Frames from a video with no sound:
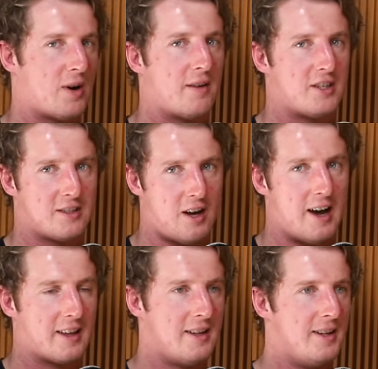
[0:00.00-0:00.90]
where I've just
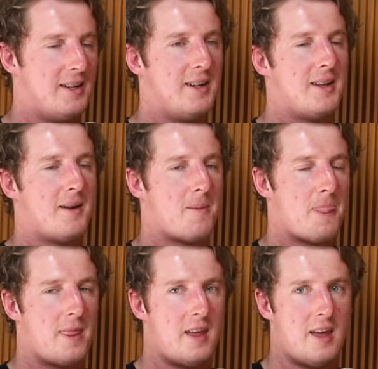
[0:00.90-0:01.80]
like,
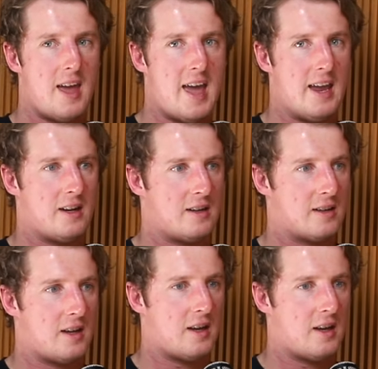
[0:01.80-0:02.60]
and